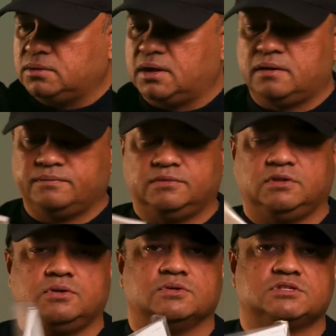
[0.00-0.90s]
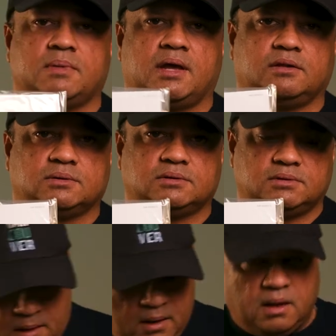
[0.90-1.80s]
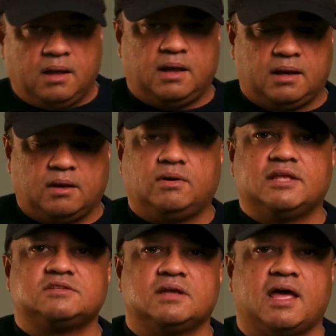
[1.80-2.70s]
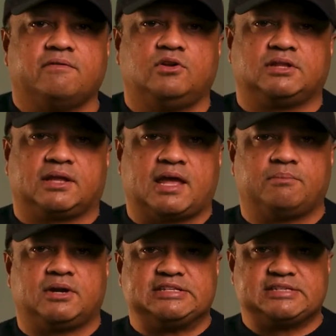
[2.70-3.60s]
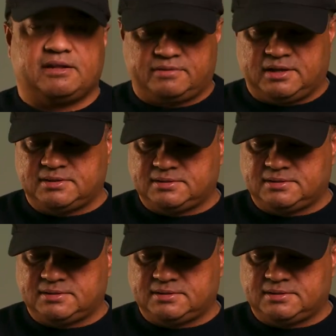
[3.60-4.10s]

you have the user manual. And now let's have a look at the camera itself. Yeah.